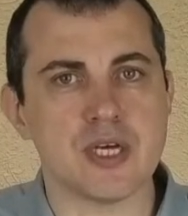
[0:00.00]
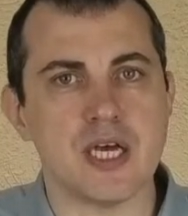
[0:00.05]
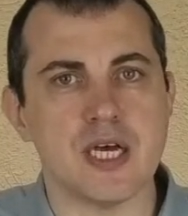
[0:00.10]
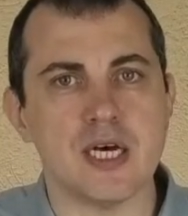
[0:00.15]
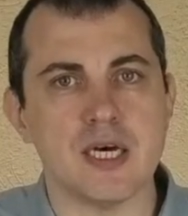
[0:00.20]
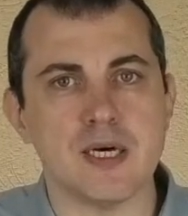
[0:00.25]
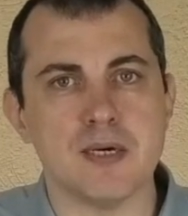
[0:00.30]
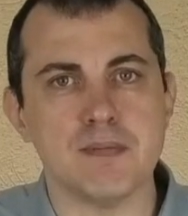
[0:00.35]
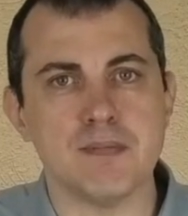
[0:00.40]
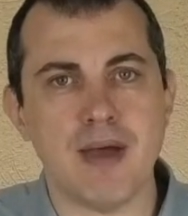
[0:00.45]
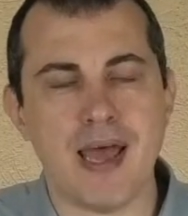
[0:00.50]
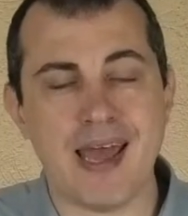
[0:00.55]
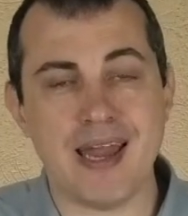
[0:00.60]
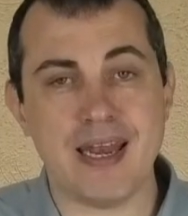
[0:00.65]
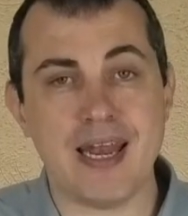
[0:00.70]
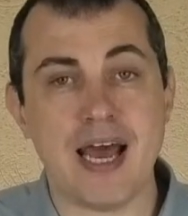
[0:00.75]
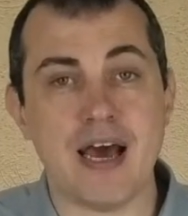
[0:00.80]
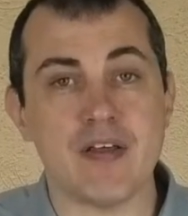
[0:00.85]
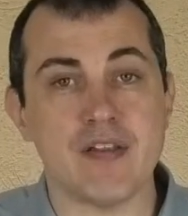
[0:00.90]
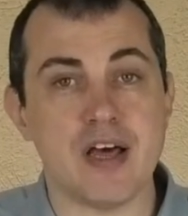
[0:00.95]
and
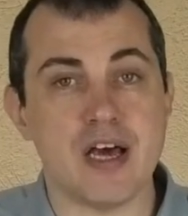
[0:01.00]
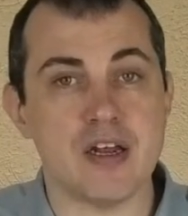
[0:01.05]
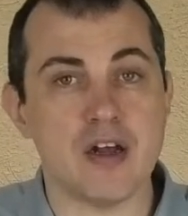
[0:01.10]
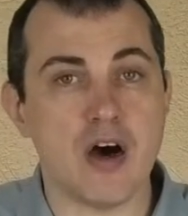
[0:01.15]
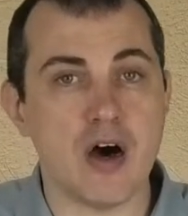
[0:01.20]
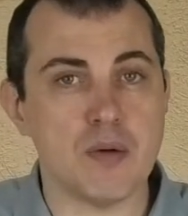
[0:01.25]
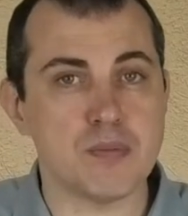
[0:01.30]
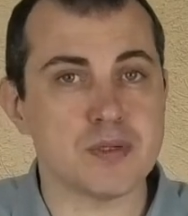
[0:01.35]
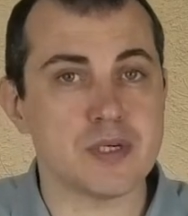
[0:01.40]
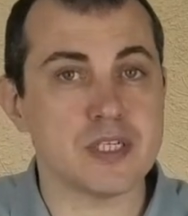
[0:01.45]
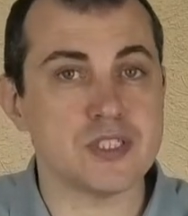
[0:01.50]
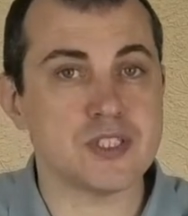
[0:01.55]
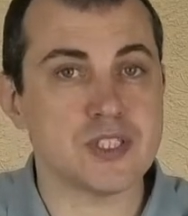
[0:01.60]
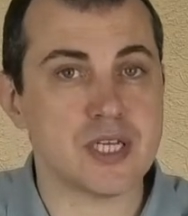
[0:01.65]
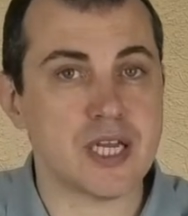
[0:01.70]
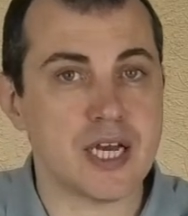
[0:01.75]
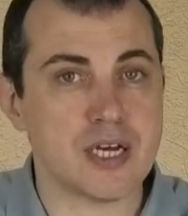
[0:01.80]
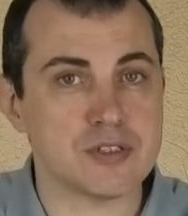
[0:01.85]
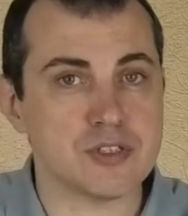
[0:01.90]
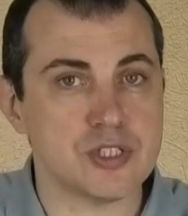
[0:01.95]
how that operates and
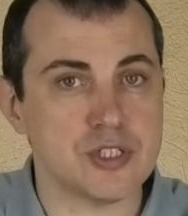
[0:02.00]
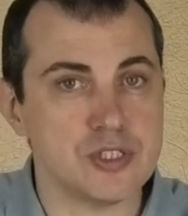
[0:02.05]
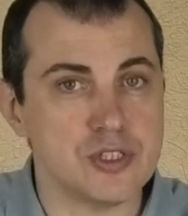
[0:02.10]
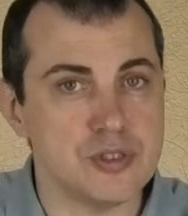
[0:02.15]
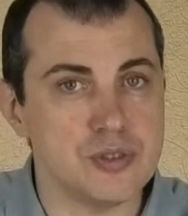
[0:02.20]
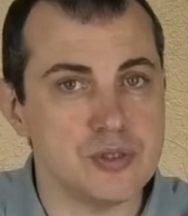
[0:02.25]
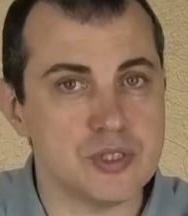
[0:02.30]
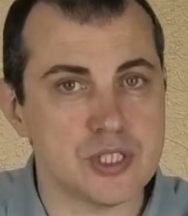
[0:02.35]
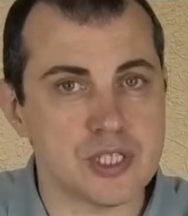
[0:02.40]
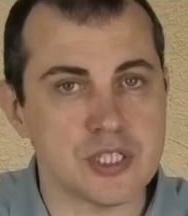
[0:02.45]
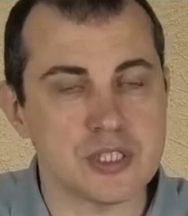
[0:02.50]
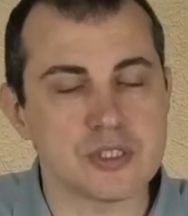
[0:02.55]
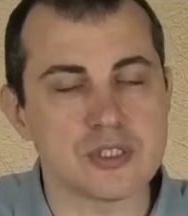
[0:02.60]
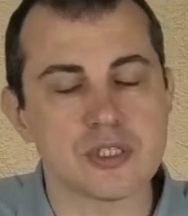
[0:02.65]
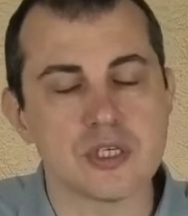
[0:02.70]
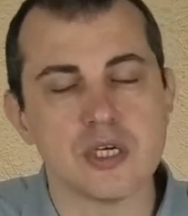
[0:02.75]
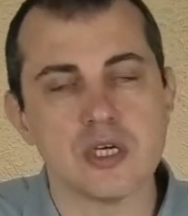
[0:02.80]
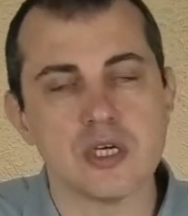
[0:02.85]
how to use it.